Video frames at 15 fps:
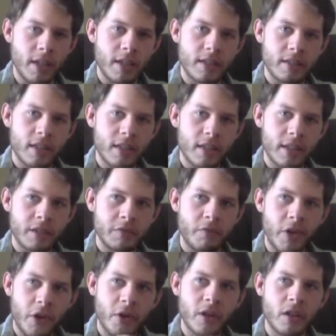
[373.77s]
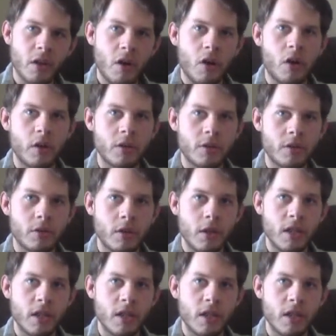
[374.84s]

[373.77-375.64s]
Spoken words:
it's very large.